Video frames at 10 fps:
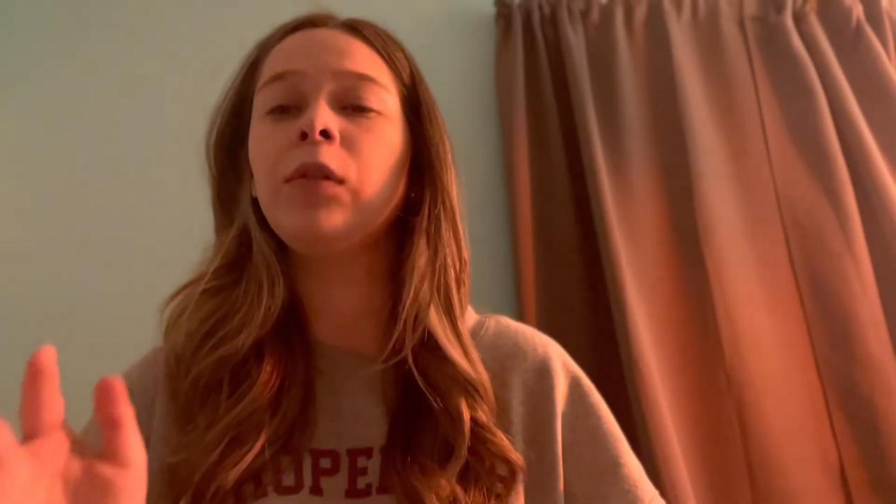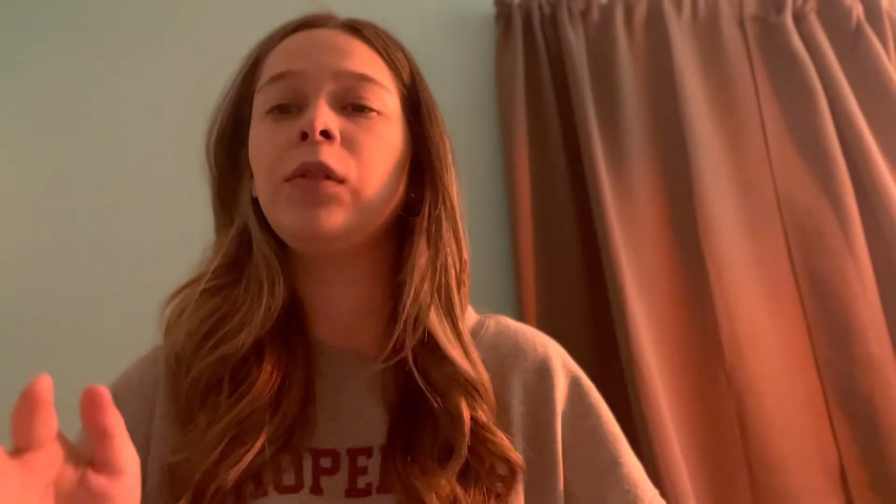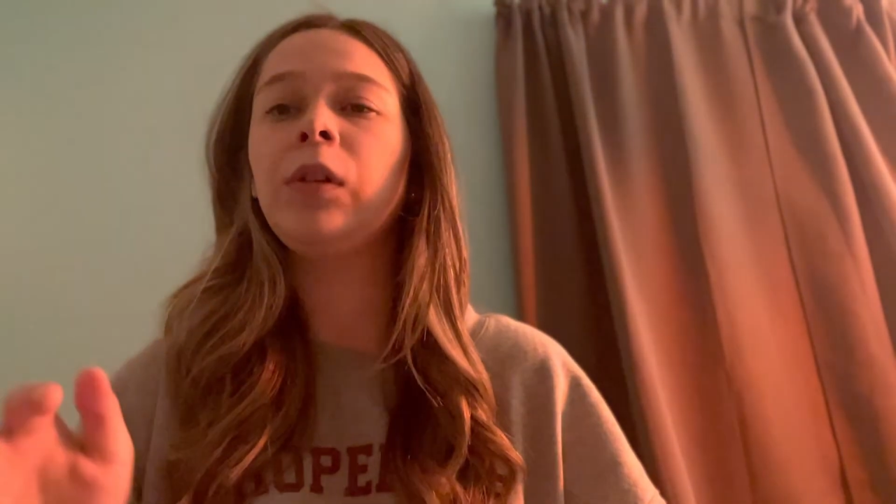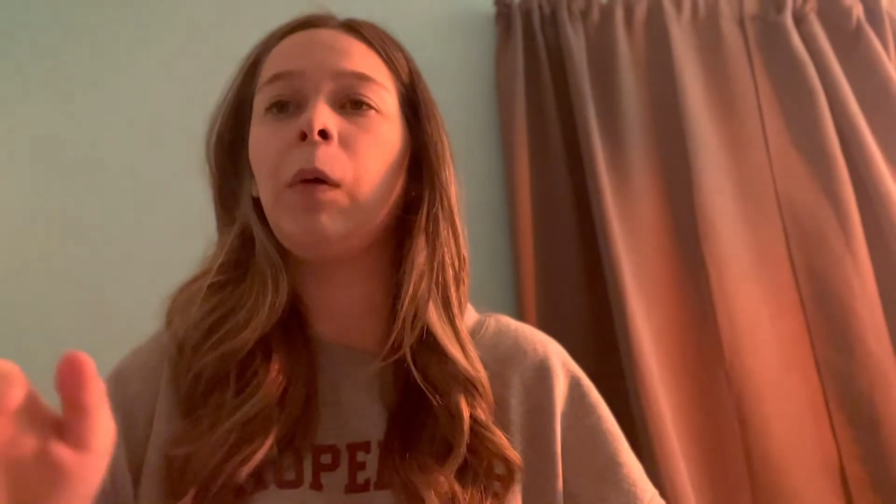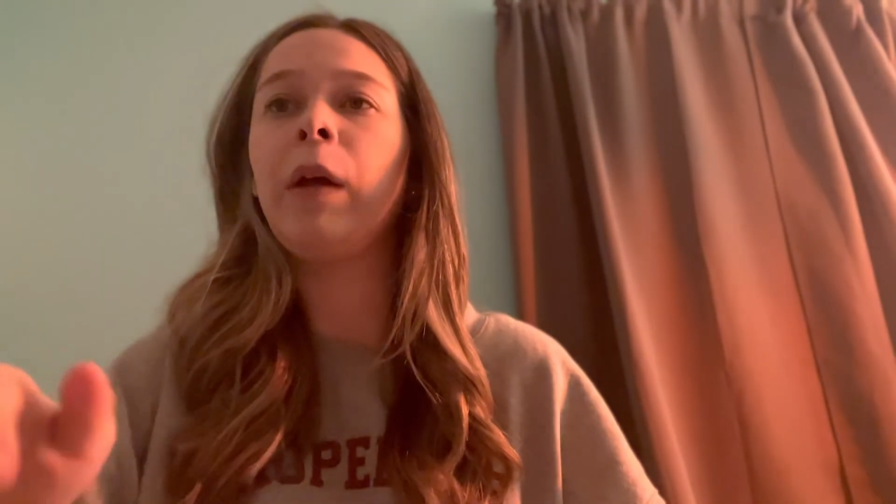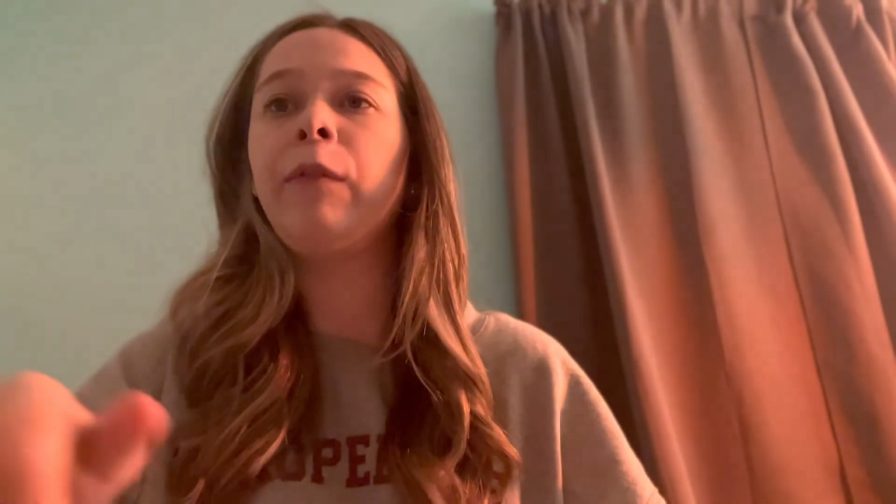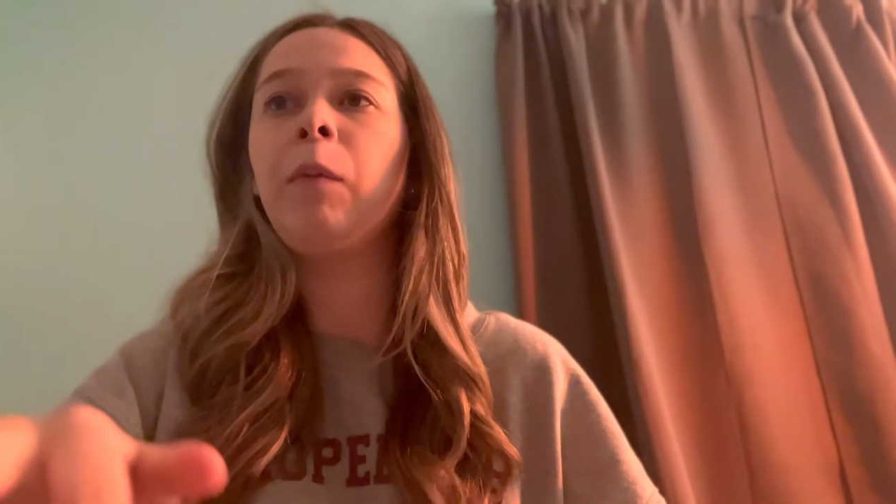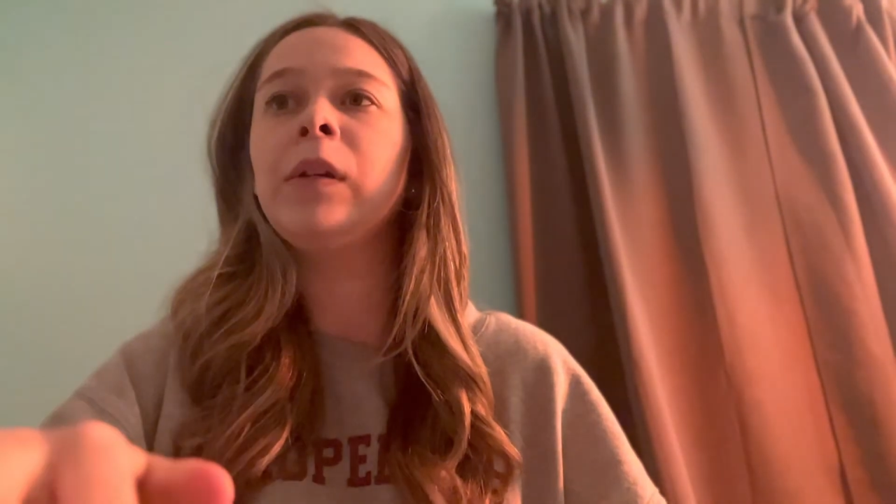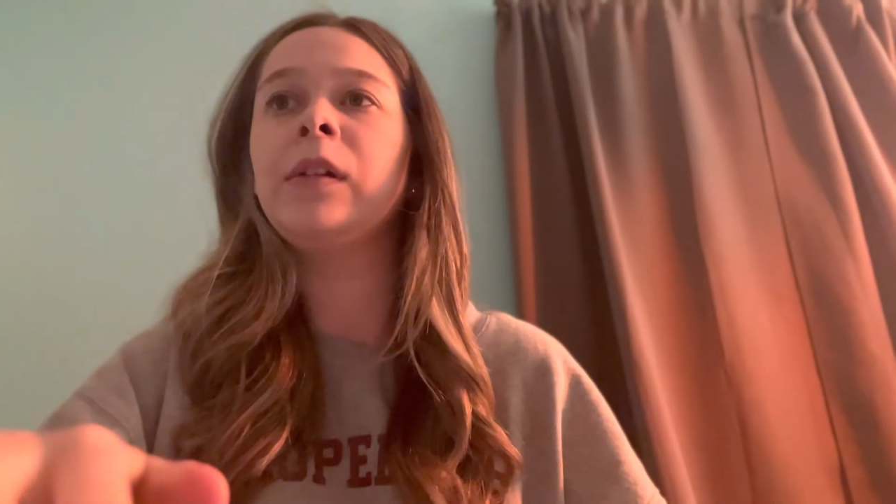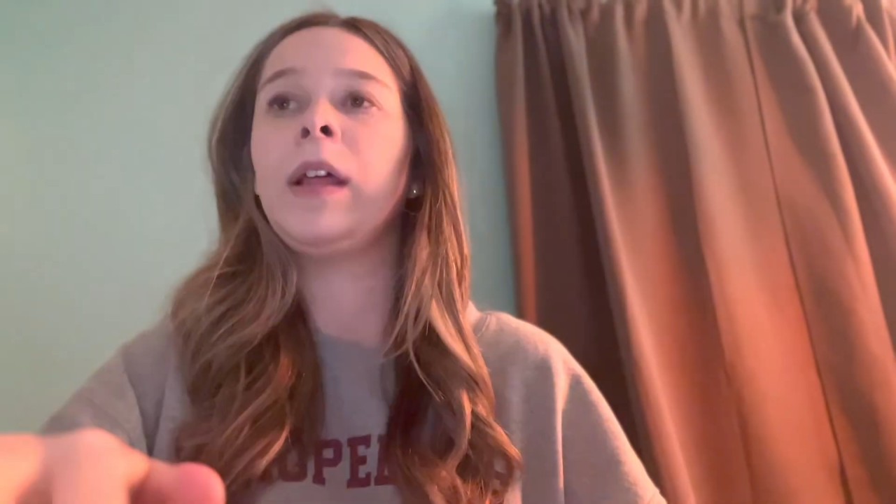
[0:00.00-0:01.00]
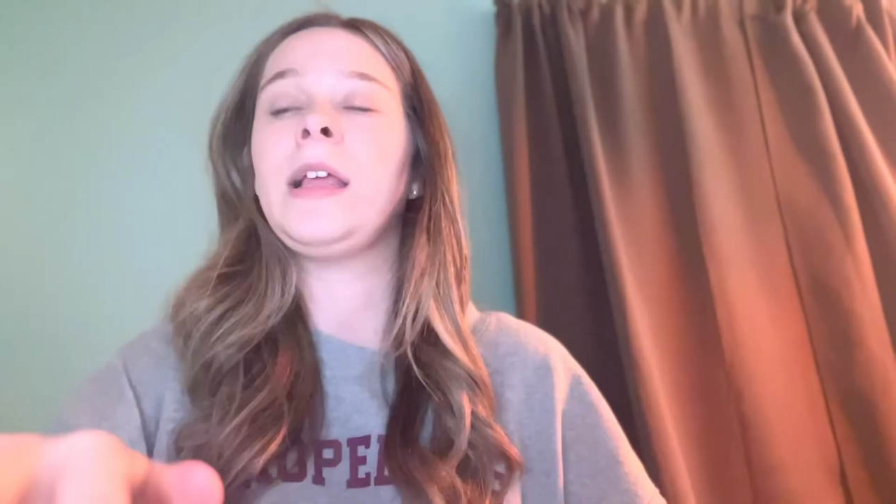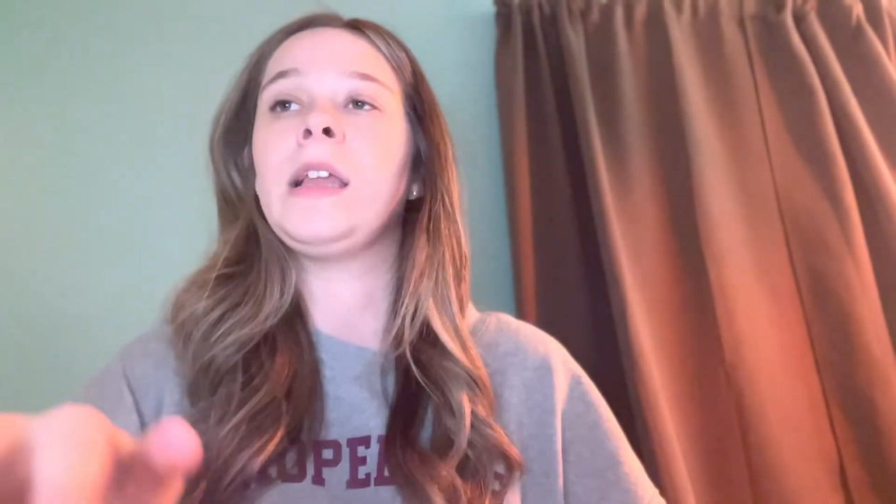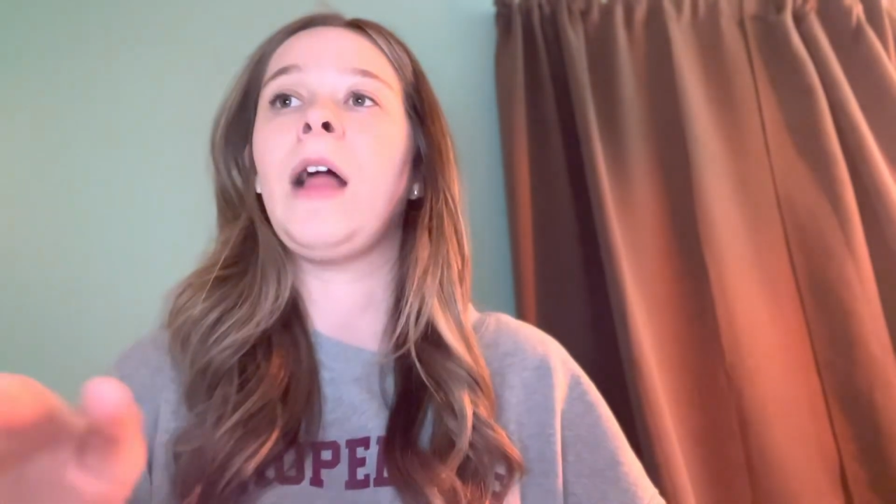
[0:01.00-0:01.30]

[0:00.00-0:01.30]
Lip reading: So if it was like an